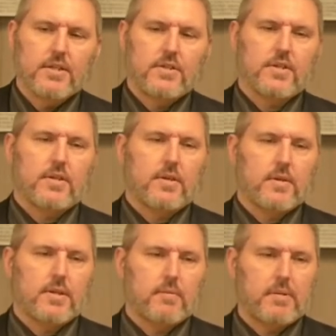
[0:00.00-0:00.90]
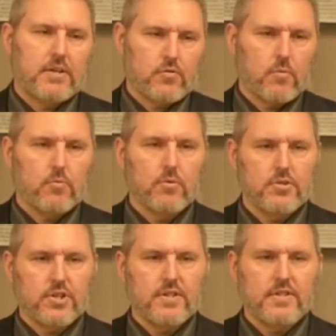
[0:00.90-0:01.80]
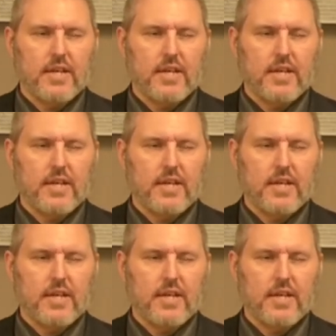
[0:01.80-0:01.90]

to the the Petrobrusians